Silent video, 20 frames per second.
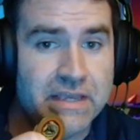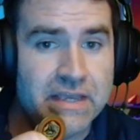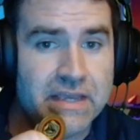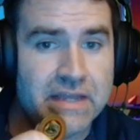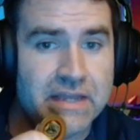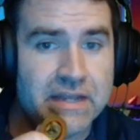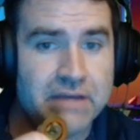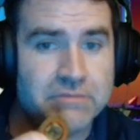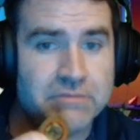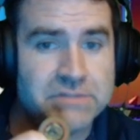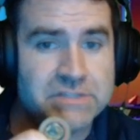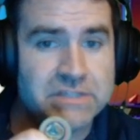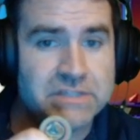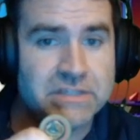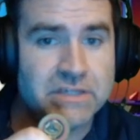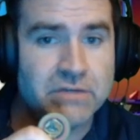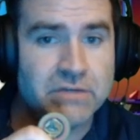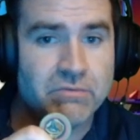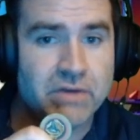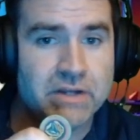and I was
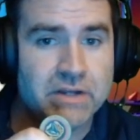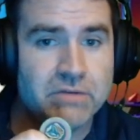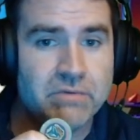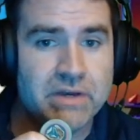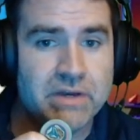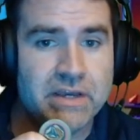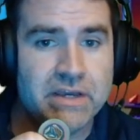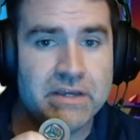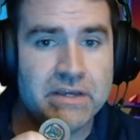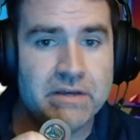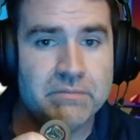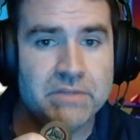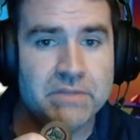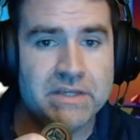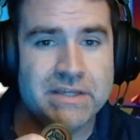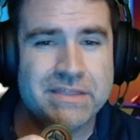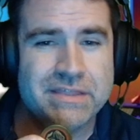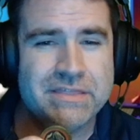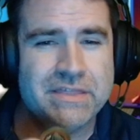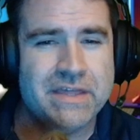thinking right away, I'm
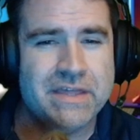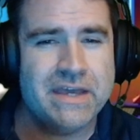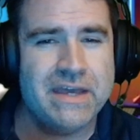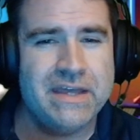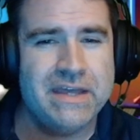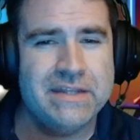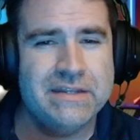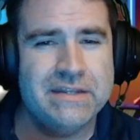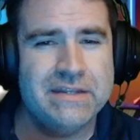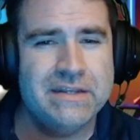like, that